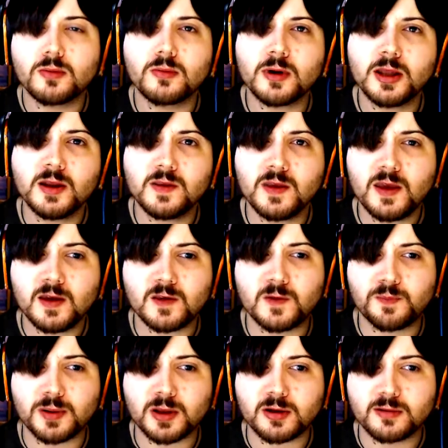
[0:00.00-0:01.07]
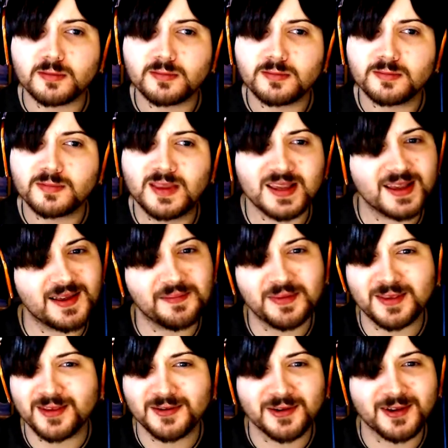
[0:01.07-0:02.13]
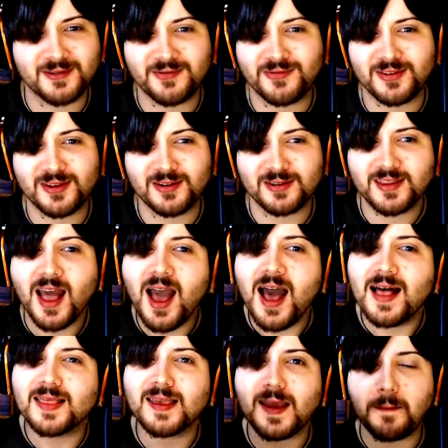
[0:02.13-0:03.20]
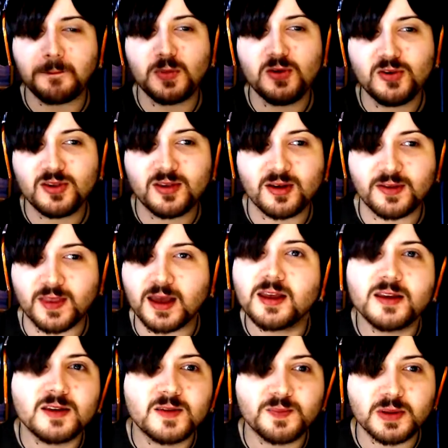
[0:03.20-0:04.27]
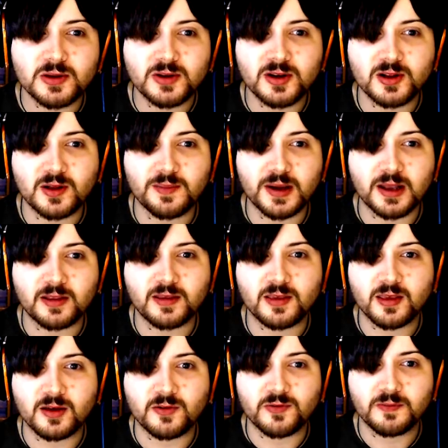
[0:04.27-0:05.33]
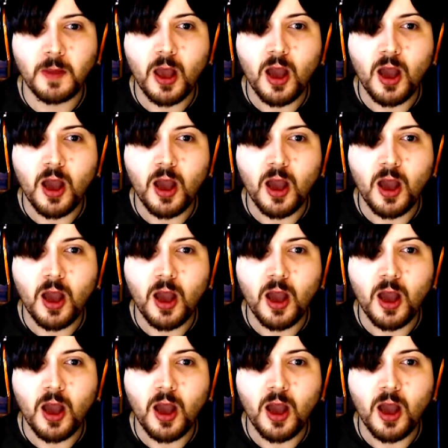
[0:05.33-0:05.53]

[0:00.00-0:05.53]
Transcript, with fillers: Why do they explode? I'm so confused. Like, you saw that. It exploded all by itself.